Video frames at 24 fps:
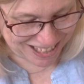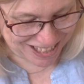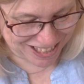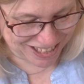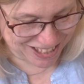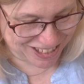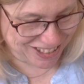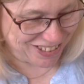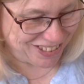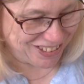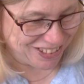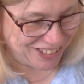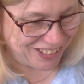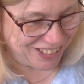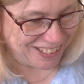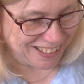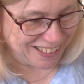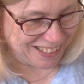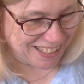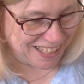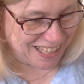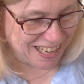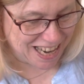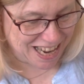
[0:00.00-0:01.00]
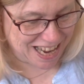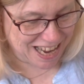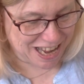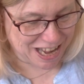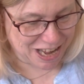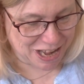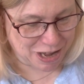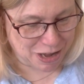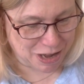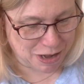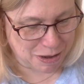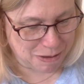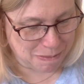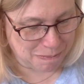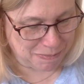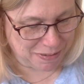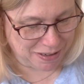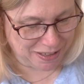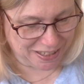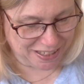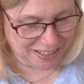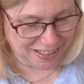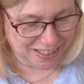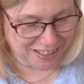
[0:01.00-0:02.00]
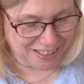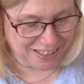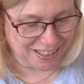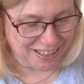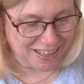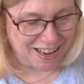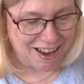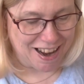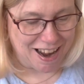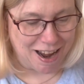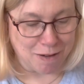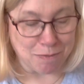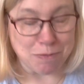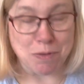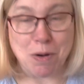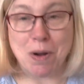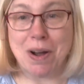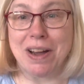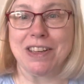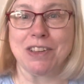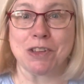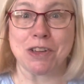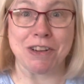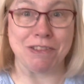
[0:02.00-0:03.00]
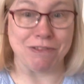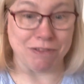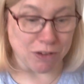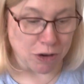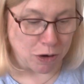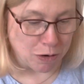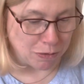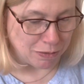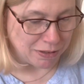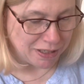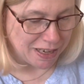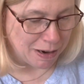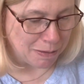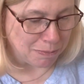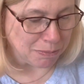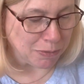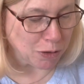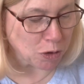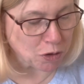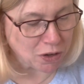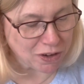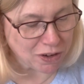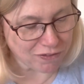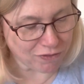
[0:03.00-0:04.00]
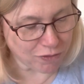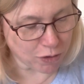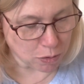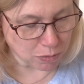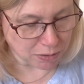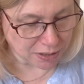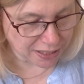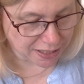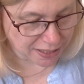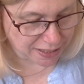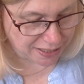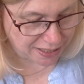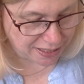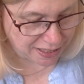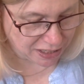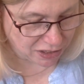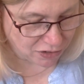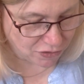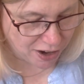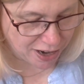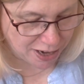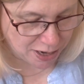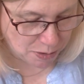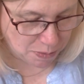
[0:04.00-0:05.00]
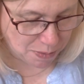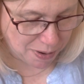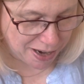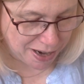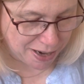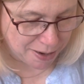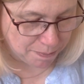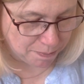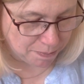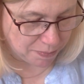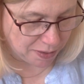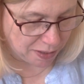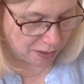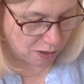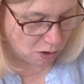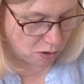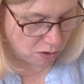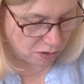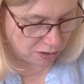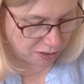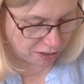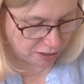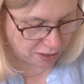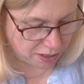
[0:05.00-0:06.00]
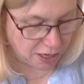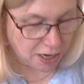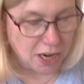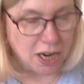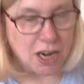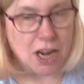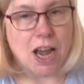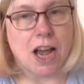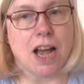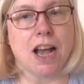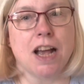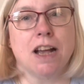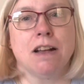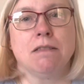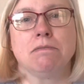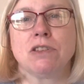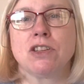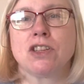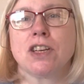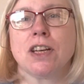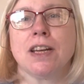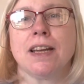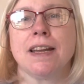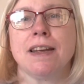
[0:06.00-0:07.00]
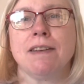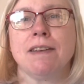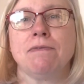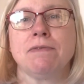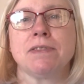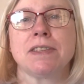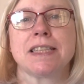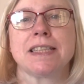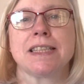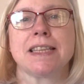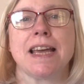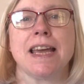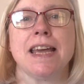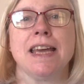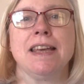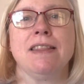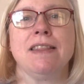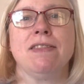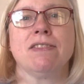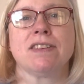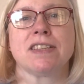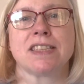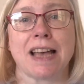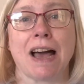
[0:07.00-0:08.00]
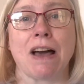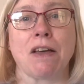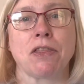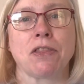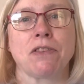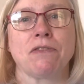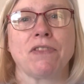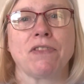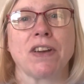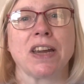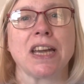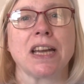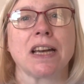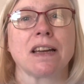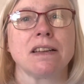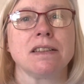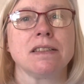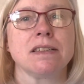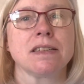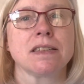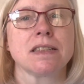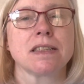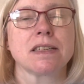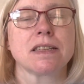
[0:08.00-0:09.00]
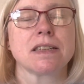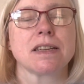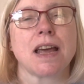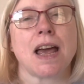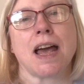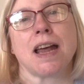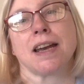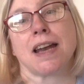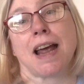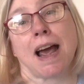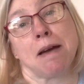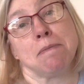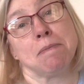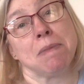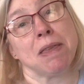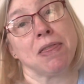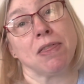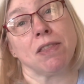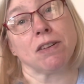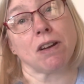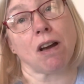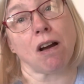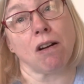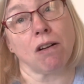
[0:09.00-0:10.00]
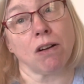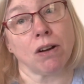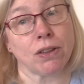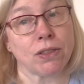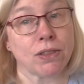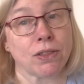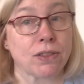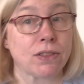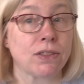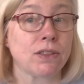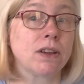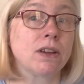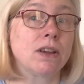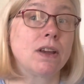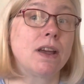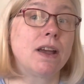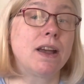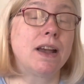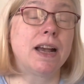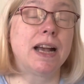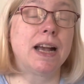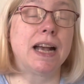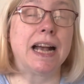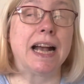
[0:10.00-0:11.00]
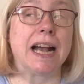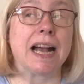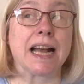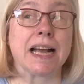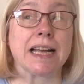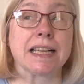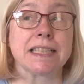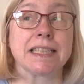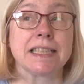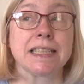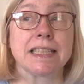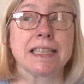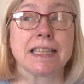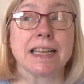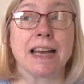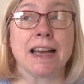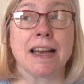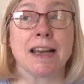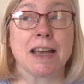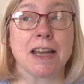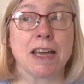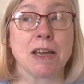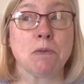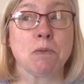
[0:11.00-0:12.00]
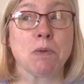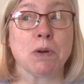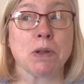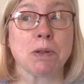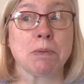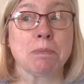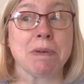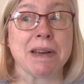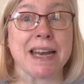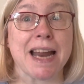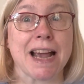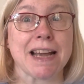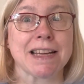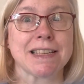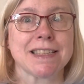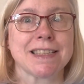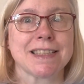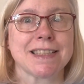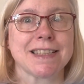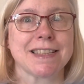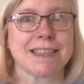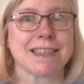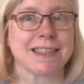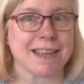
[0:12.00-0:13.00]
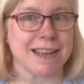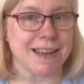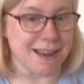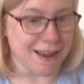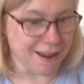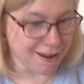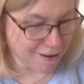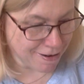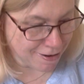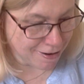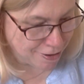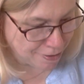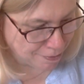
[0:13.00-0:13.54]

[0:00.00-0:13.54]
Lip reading: So I'm quite looking forward. I'm looking forward to seeing her anyway, because she lives in the south of England and I'm in the north, and it will be nice to see her.